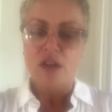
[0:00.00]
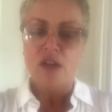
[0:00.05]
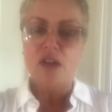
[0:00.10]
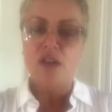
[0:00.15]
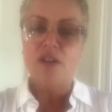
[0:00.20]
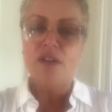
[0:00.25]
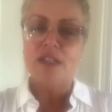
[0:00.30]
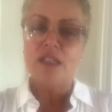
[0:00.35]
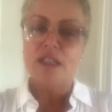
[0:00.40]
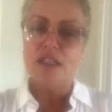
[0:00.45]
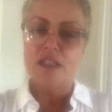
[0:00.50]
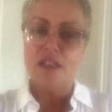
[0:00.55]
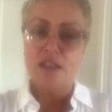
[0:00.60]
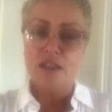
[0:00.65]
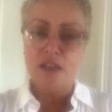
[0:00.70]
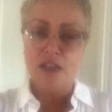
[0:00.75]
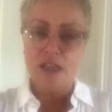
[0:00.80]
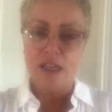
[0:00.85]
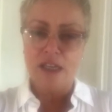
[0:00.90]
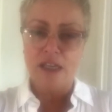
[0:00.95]
Or is it
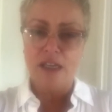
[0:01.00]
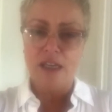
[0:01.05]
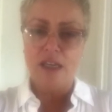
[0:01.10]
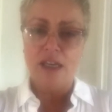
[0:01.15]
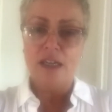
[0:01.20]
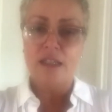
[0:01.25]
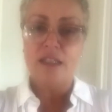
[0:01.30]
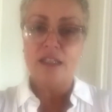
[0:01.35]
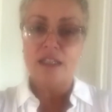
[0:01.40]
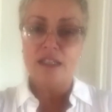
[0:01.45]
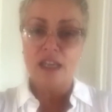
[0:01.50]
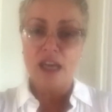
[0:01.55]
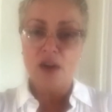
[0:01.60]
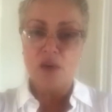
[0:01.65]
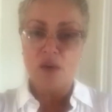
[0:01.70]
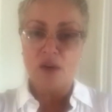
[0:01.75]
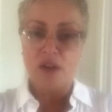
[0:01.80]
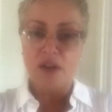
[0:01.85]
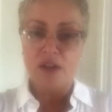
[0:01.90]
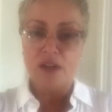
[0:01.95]
surly and
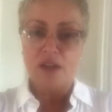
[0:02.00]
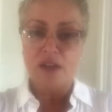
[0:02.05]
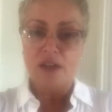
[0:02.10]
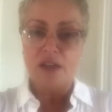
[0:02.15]
sour?